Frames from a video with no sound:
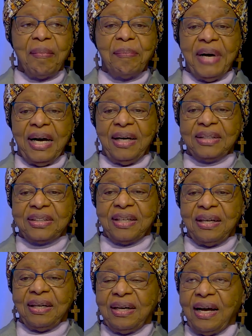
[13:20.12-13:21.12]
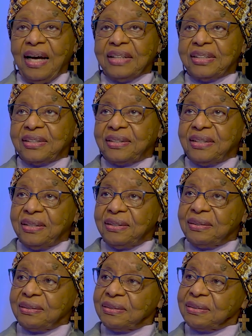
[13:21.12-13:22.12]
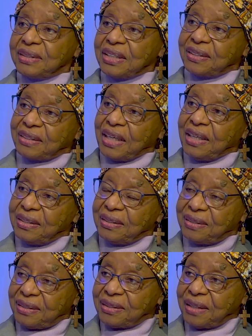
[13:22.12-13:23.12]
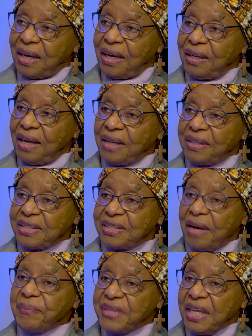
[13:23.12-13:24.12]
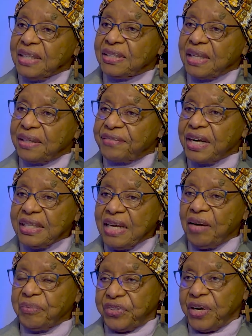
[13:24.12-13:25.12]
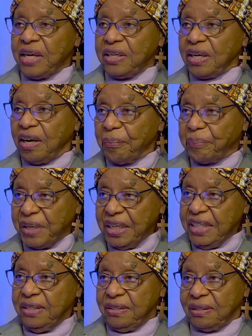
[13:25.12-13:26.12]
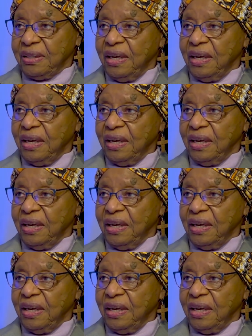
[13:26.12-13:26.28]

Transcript: but there's some things that right now I'm trying to complete.